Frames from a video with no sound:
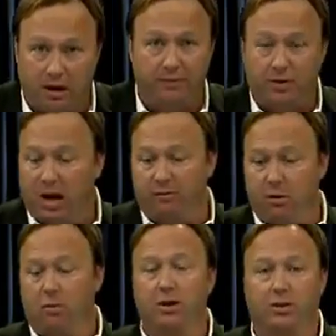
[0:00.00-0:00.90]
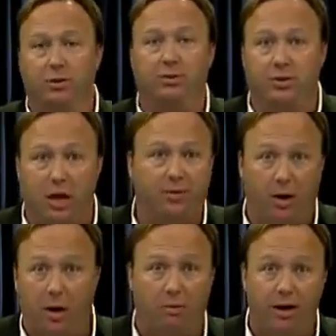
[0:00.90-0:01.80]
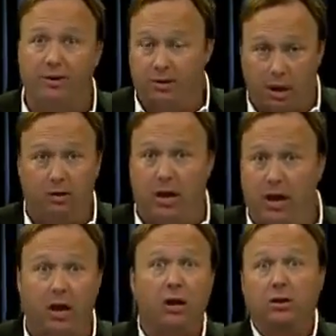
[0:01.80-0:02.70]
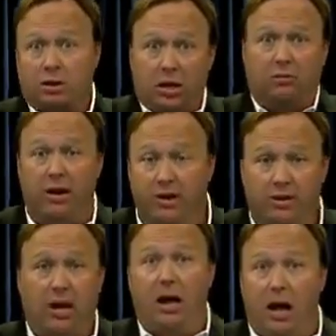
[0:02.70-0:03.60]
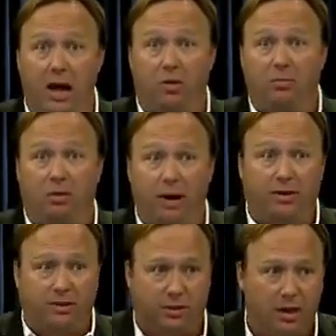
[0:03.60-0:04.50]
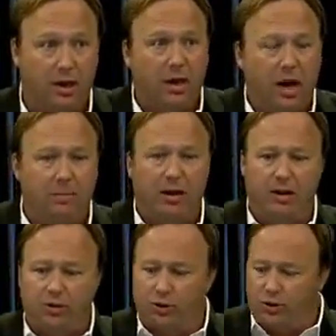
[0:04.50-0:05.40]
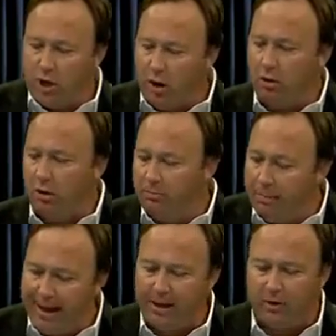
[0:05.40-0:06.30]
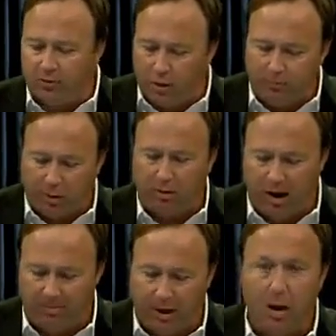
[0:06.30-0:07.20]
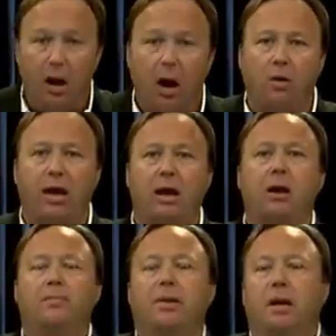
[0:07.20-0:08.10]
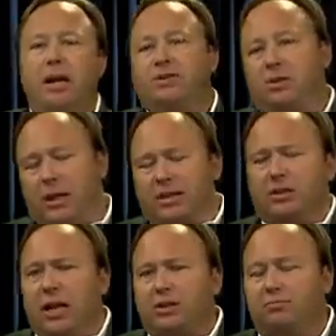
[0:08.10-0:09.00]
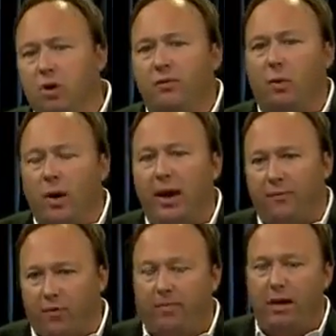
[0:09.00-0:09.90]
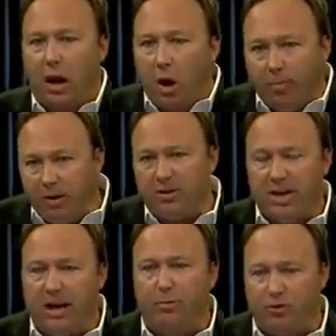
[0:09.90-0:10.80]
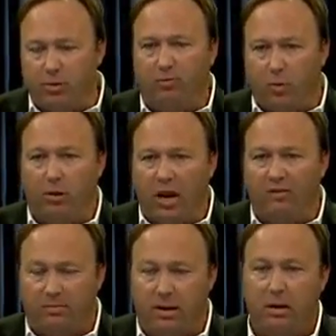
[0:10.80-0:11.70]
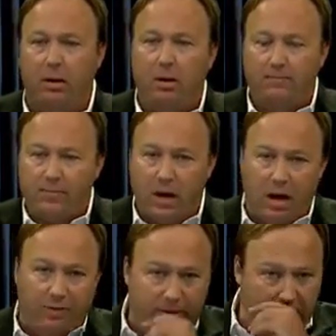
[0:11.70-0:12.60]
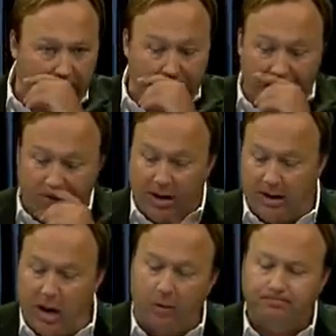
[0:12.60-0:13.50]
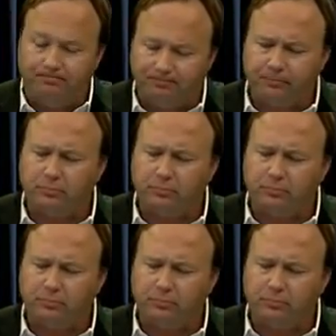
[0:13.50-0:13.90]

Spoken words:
Give us government-run socialist health care, you're racist. Okay, slit wrist. I don't want to be racist. I mean, it is just total mind control programming. Okay, let's move away from the open establishment of world government that's going on right now,